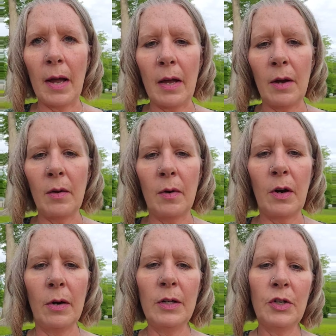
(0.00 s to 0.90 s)
my
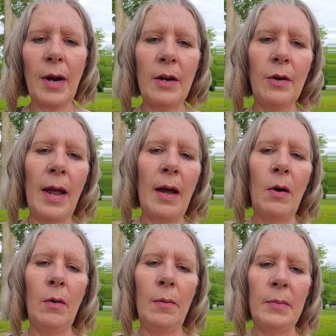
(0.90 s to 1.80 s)
current trainer
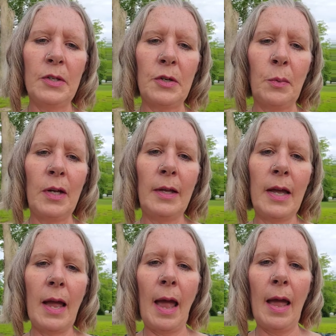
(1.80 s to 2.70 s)
now, Mr.
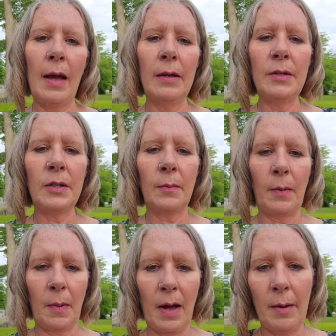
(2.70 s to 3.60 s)
Willie, and
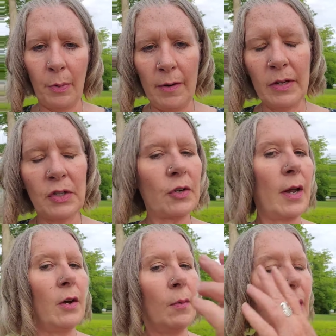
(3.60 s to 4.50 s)
my previous
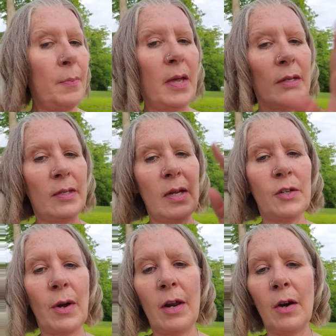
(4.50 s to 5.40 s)
trainer, my PSD
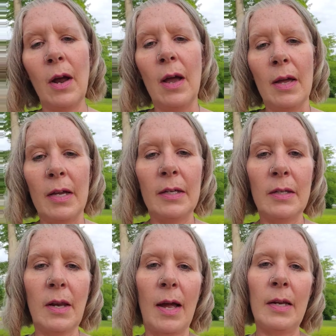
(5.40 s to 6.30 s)
trainer,
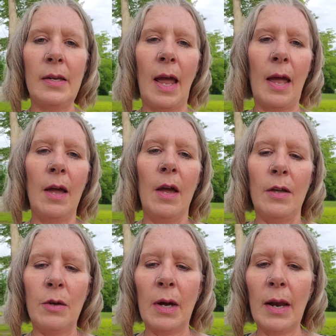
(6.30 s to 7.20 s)
is night and day.
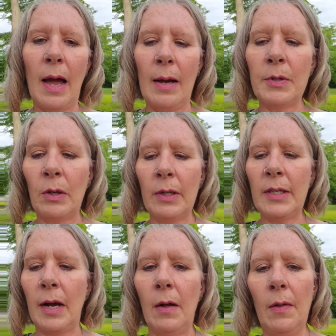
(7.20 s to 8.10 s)
You can absolutely
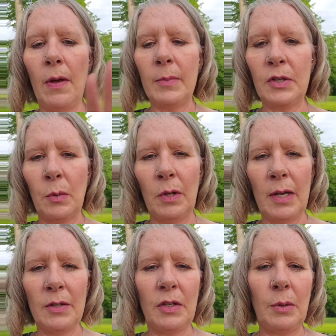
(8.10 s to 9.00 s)
tell that Mr.
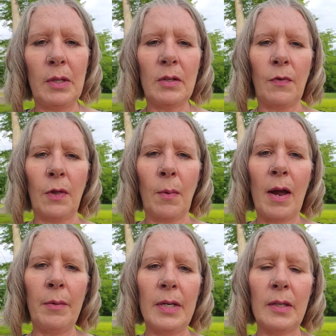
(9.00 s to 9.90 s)
Willie is doing this for the
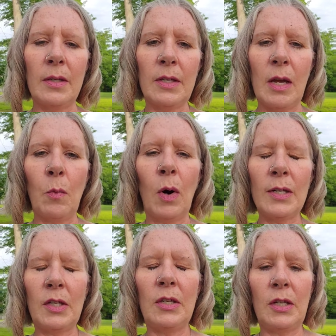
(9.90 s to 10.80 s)
right reasons. He
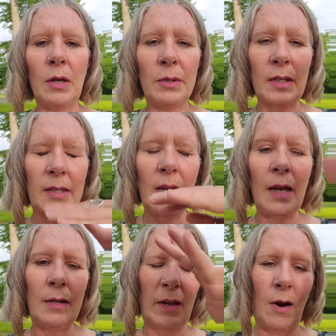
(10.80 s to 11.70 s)
wants to see you
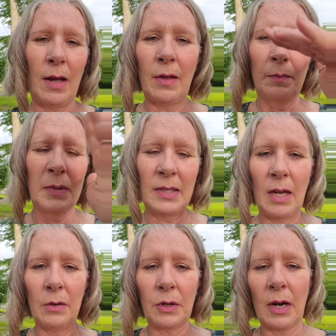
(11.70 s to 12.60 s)
succeed. Sorry, the
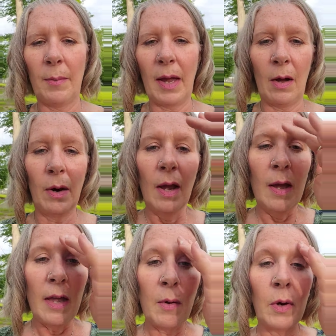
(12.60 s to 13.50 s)
mosquitoes are coming out.
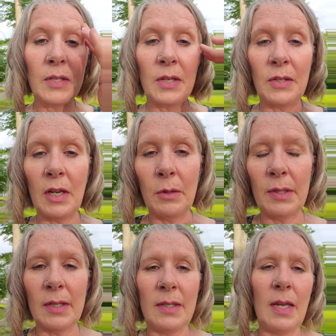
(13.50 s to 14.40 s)
He wants to see you
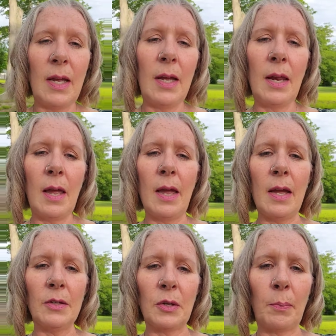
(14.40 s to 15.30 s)
succeed.
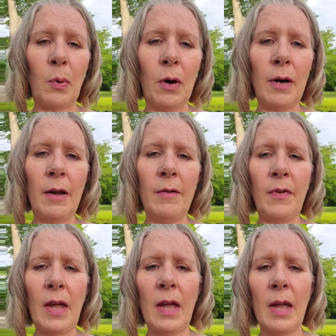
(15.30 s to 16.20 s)
He is supportive.
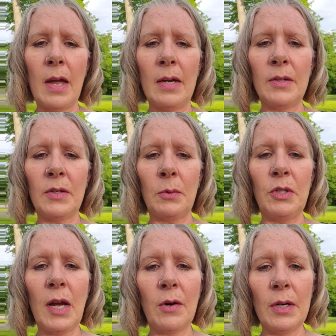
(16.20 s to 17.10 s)
He is so
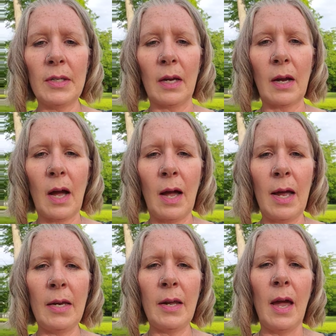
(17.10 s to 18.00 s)
generous and
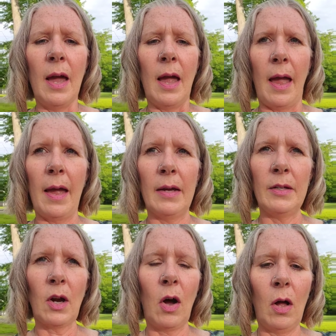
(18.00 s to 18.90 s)
kind
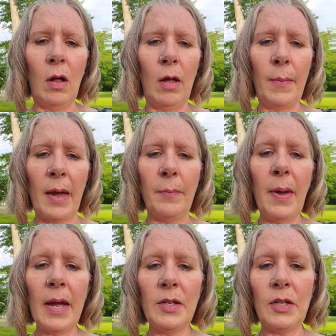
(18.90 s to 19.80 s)
and calm and
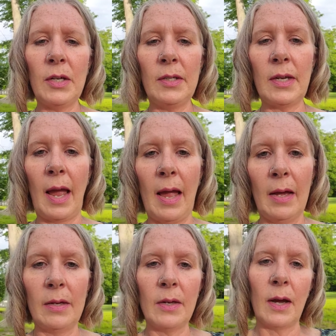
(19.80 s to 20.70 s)
patient,
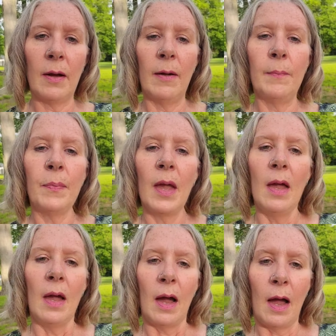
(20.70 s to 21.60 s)
and
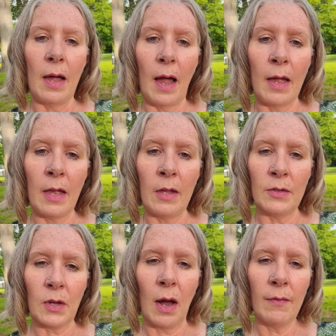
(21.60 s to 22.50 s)

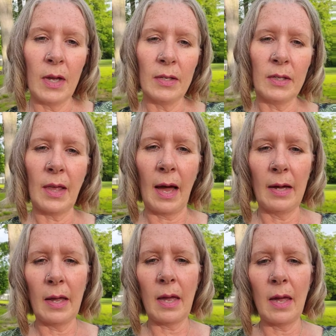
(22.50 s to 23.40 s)
it's obvious
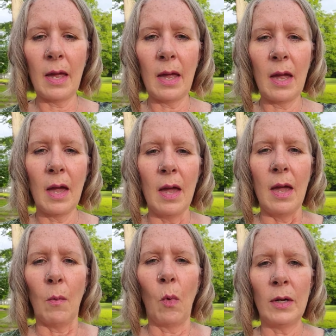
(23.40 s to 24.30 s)
that he
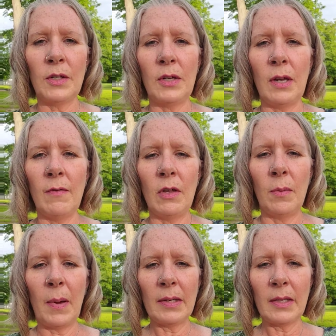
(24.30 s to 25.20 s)
wants to give you the
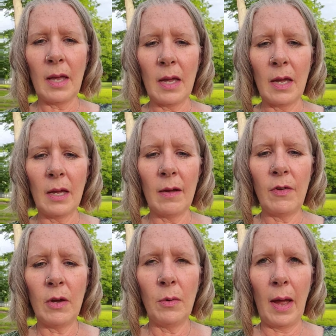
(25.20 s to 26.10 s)
best that he can give
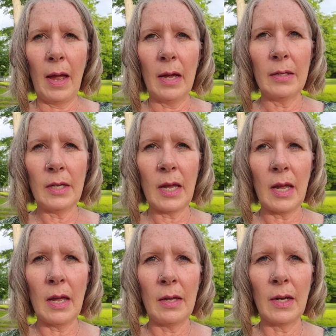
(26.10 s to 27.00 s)
you, and
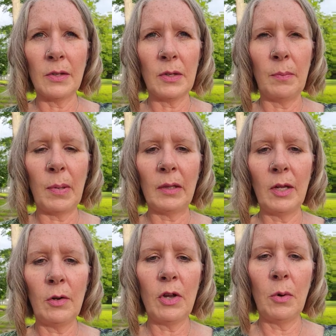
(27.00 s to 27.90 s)
he doesn't
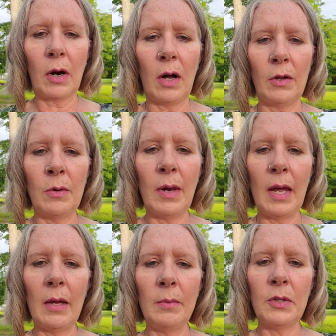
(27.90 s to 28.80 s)
belittle you or call you
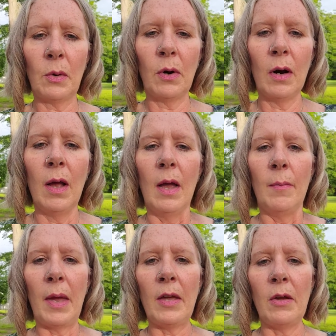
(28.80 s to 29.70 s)
names or
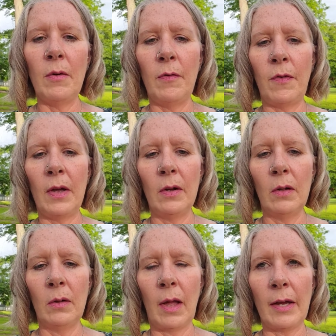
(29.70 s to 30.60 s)
make you
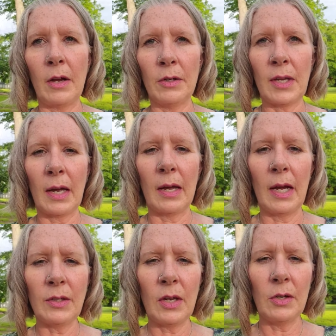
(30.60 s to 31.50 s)
feel like you're second
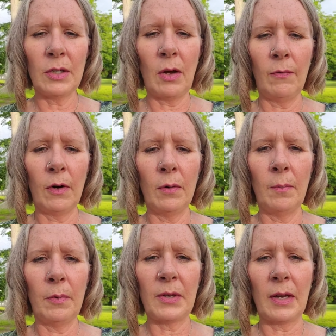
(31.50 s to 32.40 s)
guessing yourself or
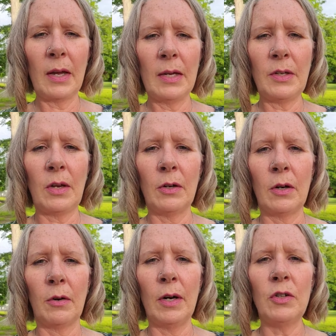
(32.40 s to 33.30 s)
second guessing your
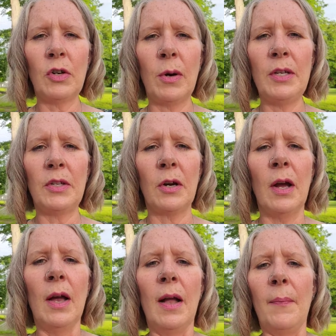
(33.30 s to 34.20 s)
career choice or
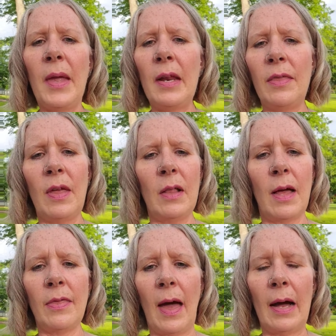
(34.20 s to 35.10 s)
anything
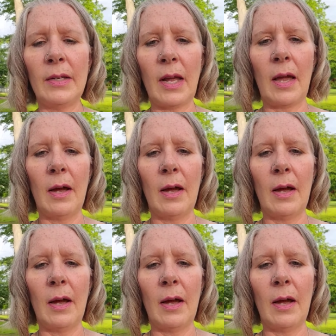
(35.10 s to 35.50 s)
like that.